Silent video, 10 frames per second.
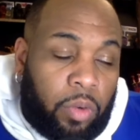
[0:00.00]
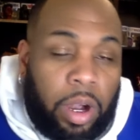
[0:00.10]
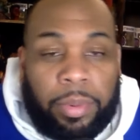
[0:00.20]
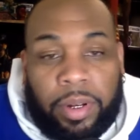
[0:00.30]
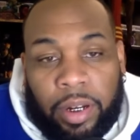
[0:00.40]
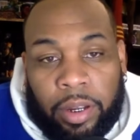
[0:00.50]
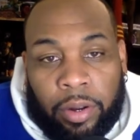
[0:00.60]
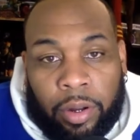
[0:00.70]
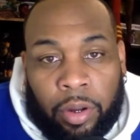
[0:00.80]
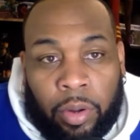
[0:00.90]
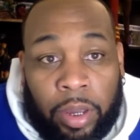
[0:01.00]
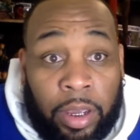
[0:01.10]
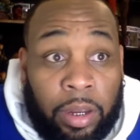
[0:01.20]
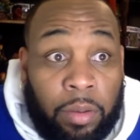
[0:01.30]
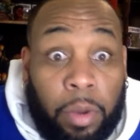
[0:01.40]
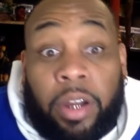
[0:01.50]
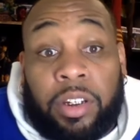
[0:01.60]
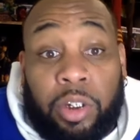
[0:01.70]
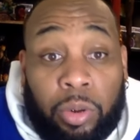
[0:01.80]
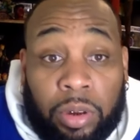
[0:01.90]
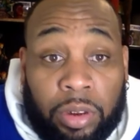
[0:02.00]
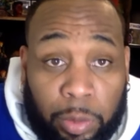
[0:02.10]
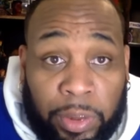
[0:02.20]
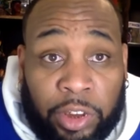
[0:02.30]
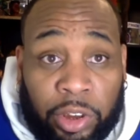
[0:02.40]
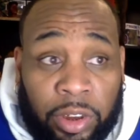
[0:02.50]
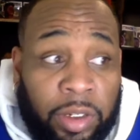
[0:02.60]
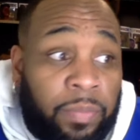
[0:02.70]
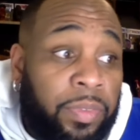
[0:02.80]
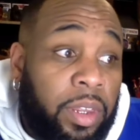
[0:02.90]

Robert De Niro and Marques Houston especially.